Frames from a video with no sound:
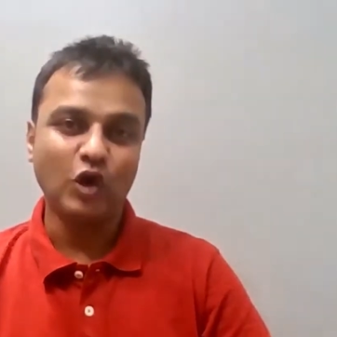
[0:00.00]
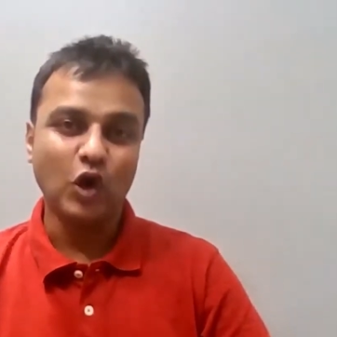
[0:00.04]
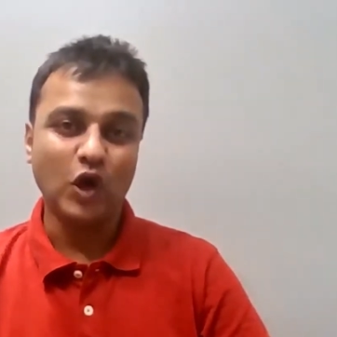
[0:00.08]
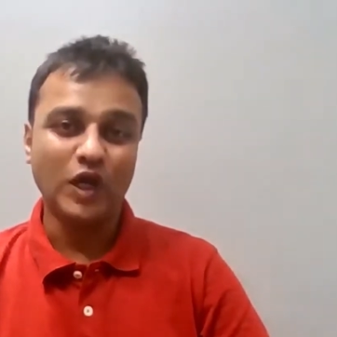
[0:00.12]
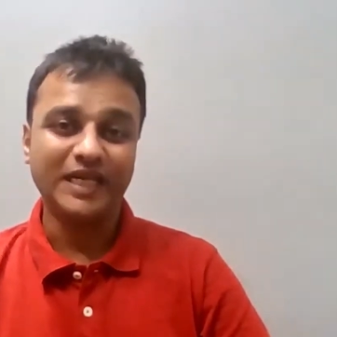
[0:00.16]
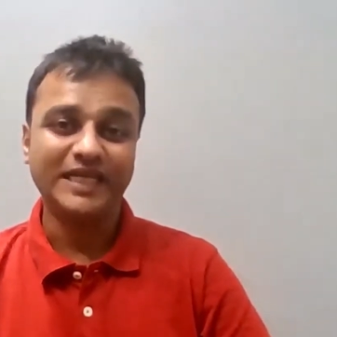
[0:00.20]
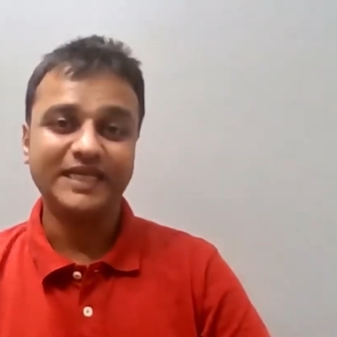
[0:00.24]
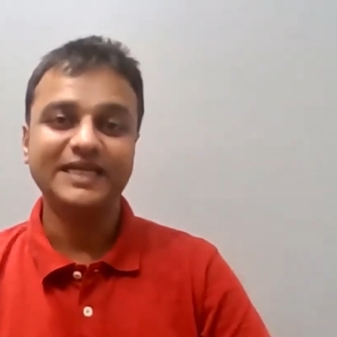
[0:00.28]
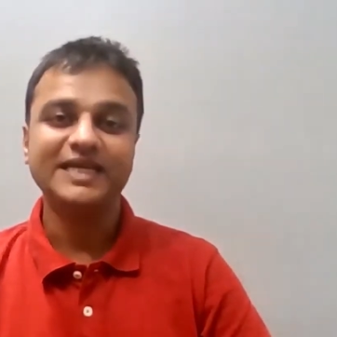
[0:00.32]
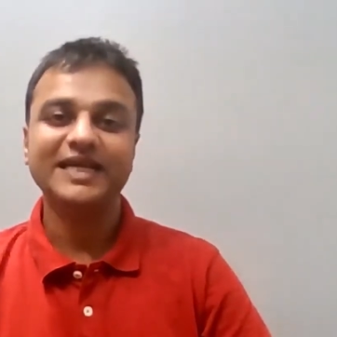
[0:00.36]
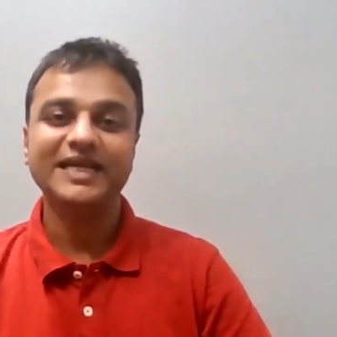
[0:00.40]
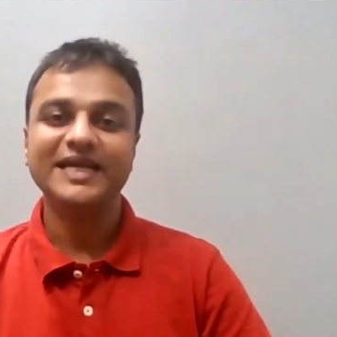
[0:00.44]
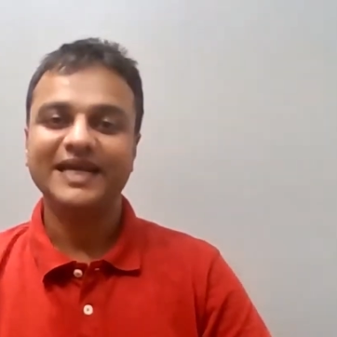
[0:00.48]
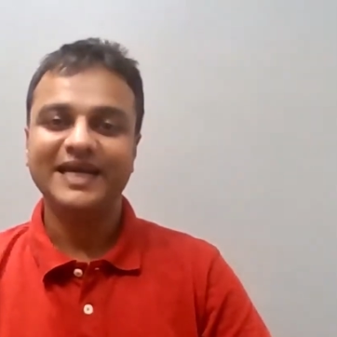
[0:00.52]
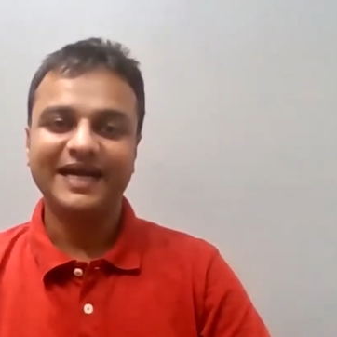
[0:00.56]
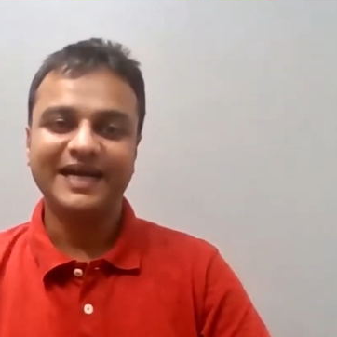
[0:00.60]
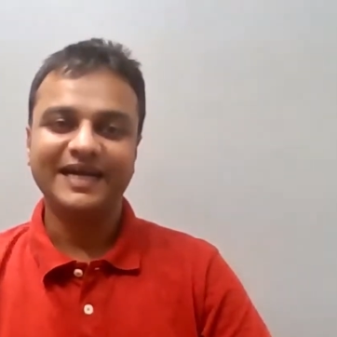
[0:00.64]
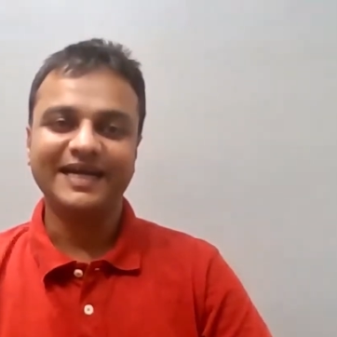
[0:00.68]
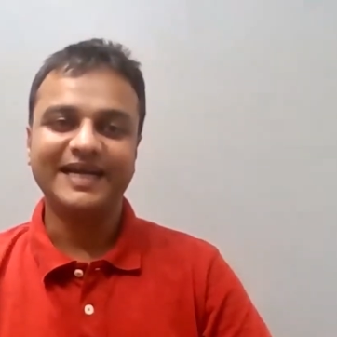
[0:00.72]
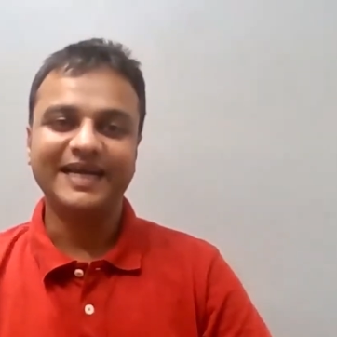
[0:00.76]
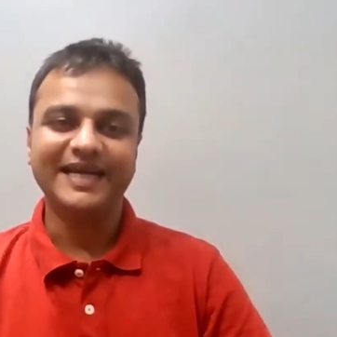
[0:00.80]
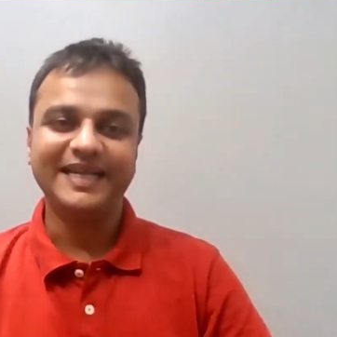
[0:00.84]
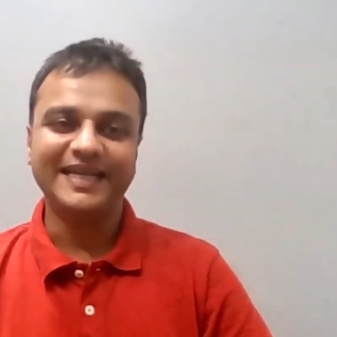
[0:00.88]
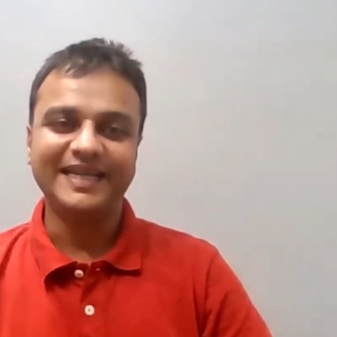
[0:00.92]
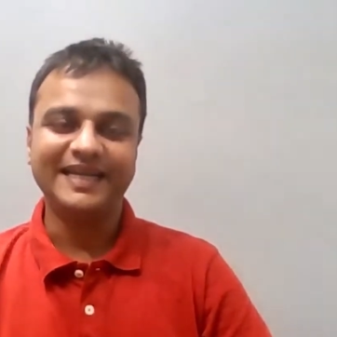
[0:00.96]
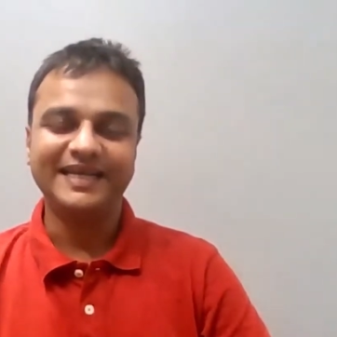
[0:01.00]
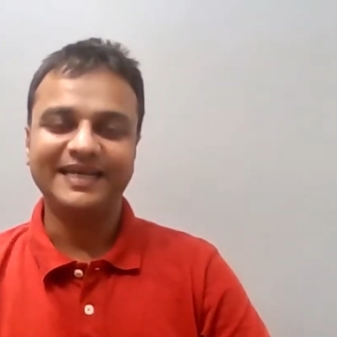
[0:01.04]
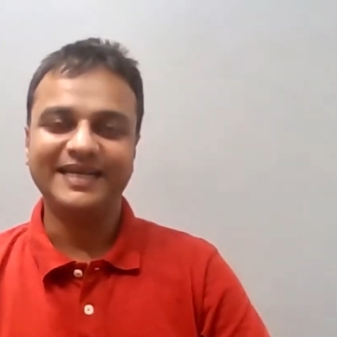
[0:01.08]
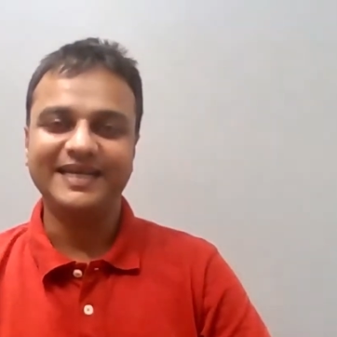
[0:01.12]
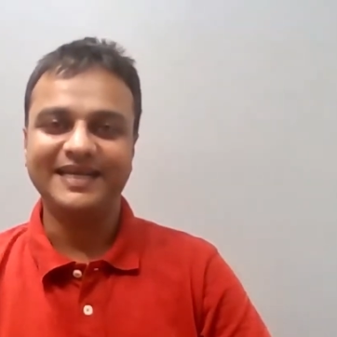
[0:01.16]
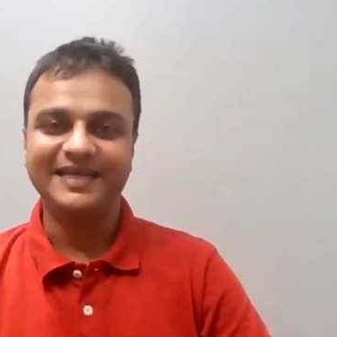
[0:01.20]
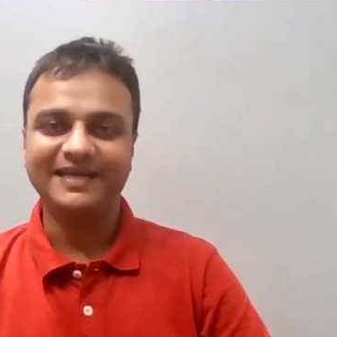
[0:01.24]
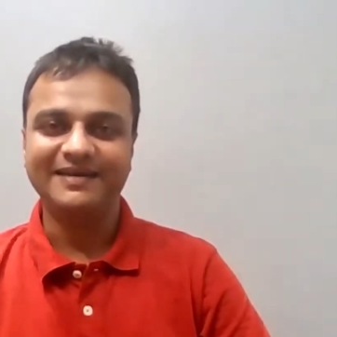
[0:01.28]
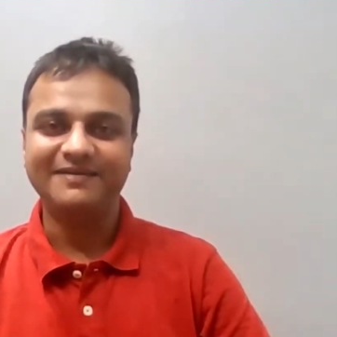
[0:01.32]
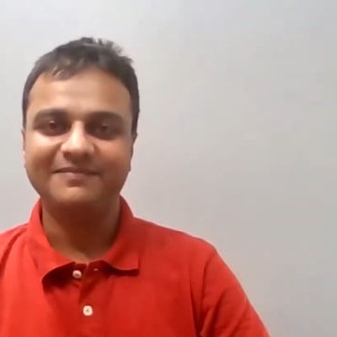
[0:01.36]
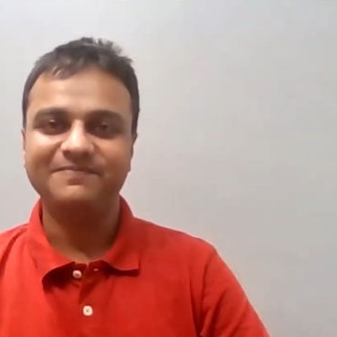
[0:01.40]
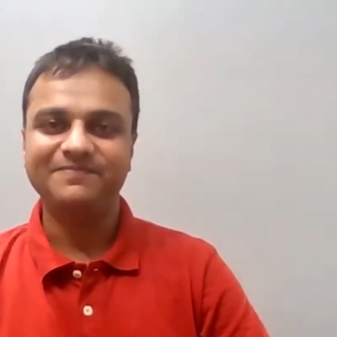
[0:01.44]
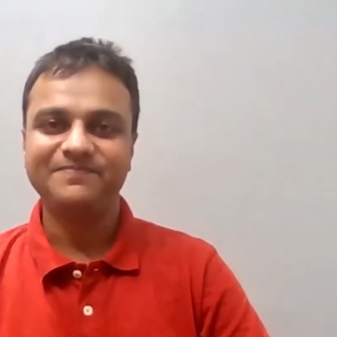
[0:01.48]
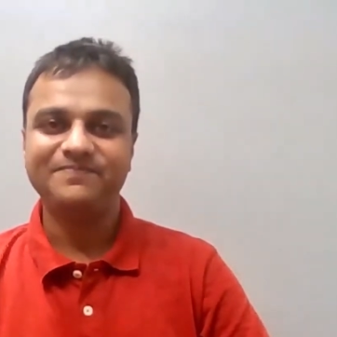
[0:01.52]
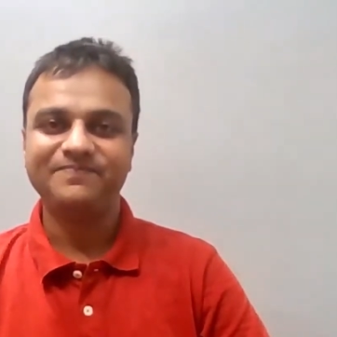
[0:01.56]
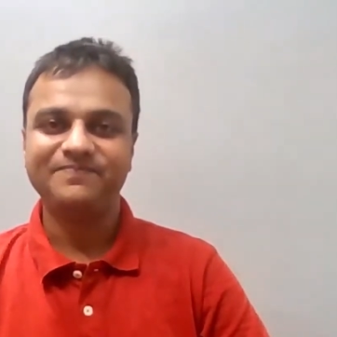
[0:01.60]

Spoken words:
calling again and again.